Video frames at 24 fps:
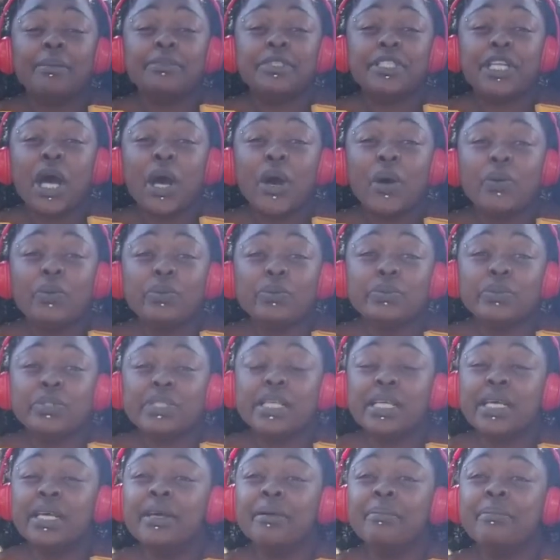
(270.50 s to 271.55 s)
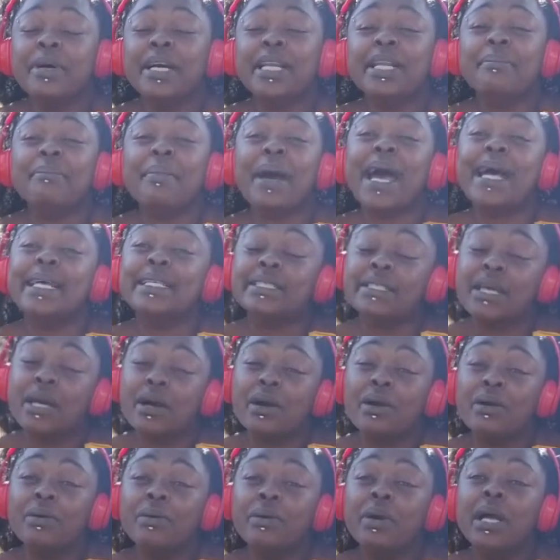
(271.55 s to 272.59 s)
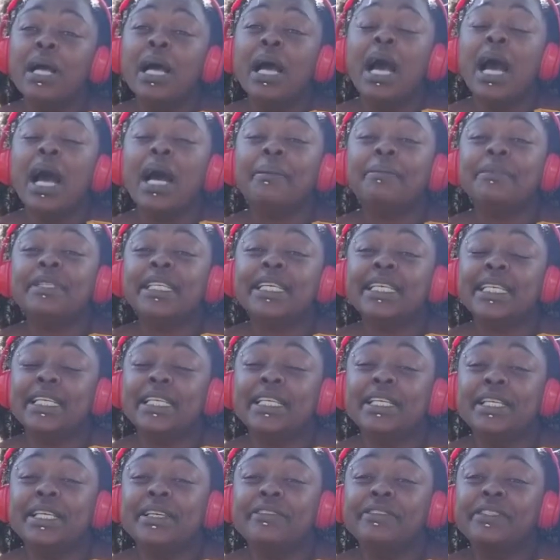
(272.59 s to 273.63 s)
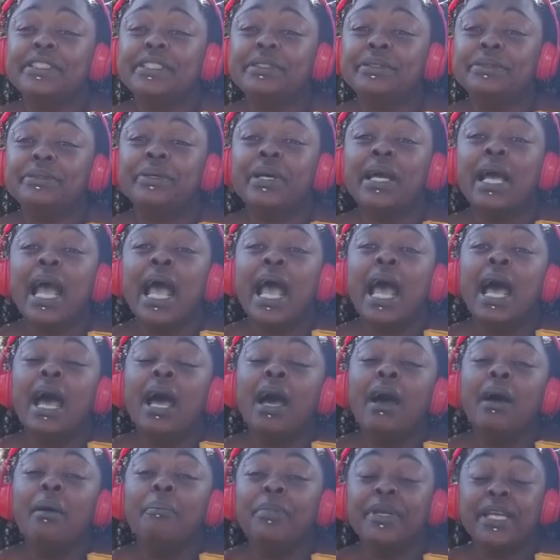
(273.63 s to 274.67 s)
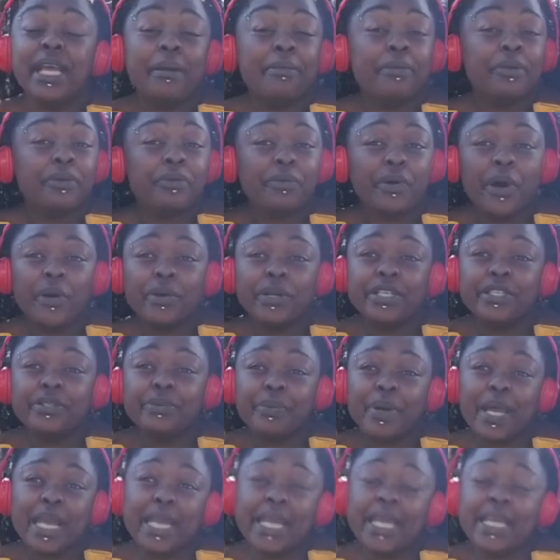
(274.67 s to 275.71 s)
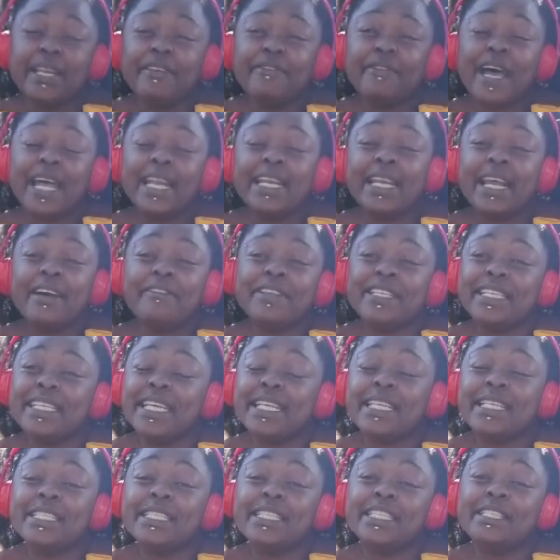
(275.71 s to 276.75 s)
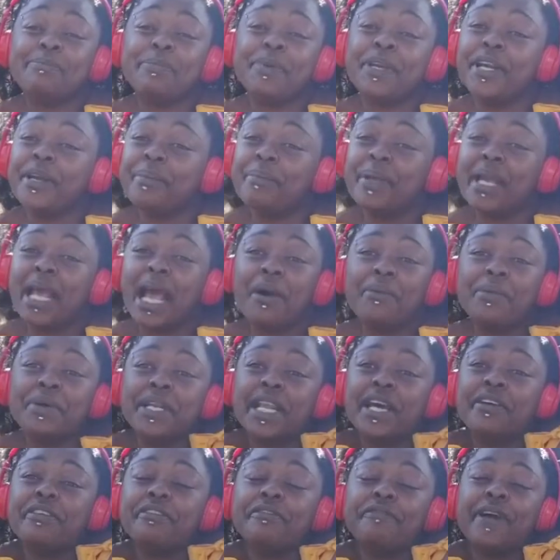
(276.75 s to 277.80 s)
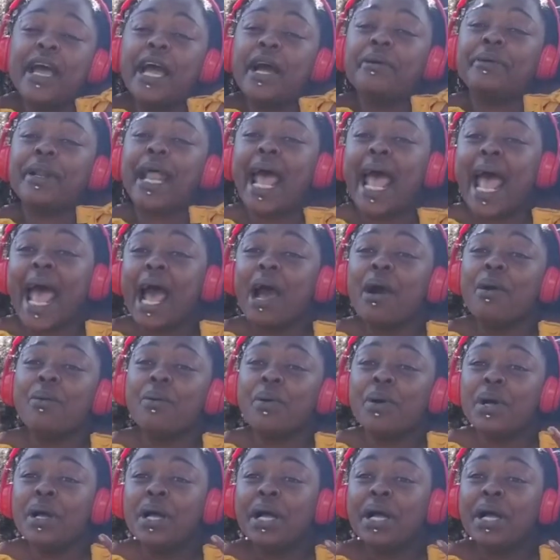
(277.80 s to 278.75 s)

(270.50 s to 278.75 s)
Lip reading: zones. But in my zone, I'm lucky enough to be able to grow this way. And if I never did this experiment, I would never found out